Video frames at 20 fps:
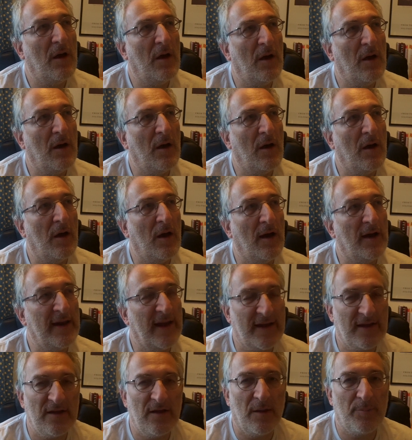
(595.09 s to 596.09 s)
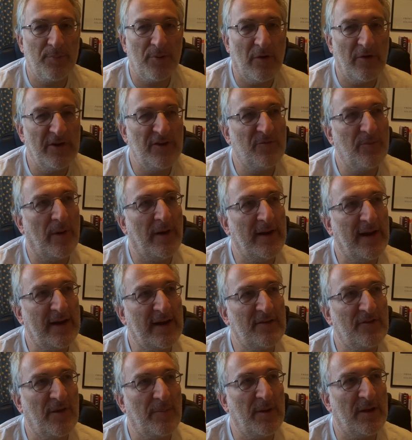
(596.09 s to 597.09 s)
a prize by an
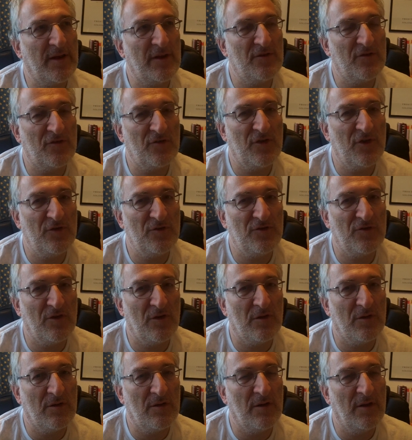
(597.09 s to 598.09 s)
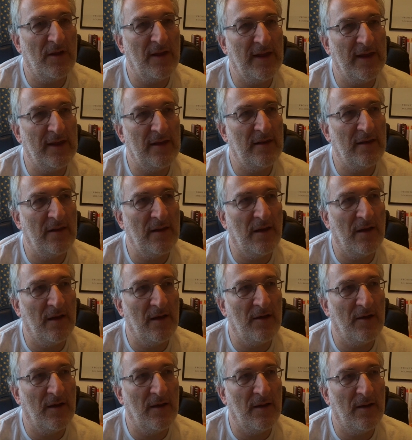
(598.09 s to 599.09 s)
academic institution in
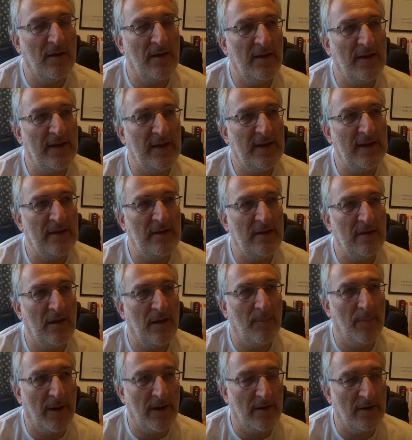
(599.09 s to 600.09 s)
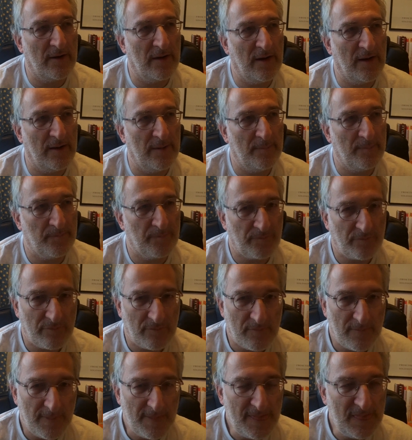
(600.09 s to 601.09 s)
America,
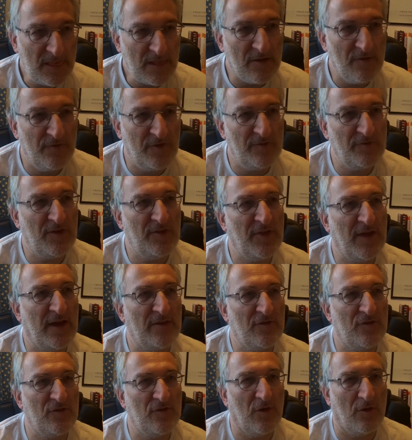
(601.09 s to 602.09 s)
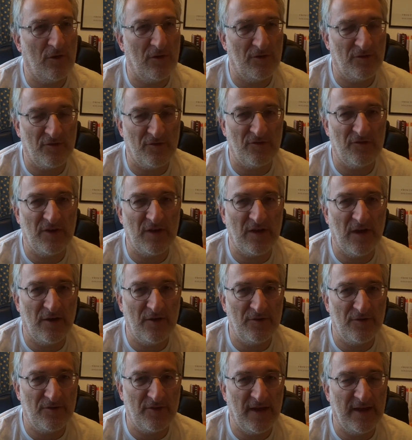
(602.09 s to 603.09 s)
$50,000, and she
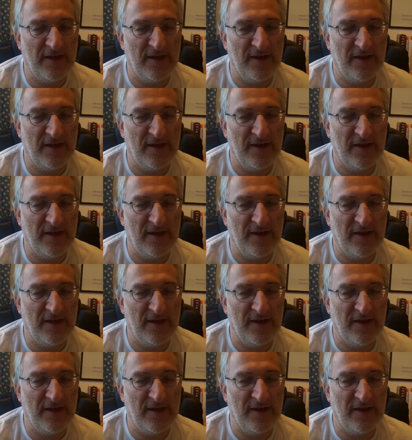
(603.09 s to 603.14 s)
goes